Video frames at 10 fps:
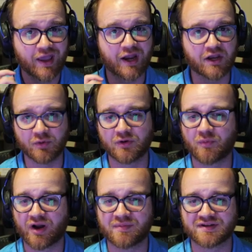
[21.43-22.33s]
and you wouldn't
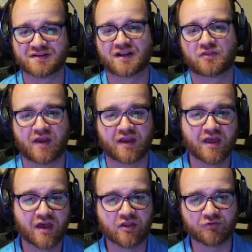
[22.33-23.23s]
want to miss anything.
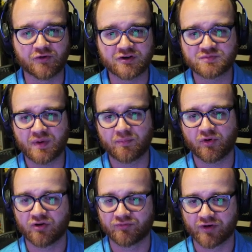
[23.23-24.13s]
The first
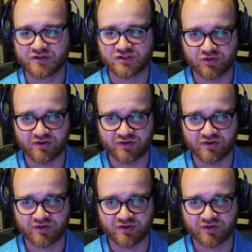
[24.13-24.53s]
member of our zoo,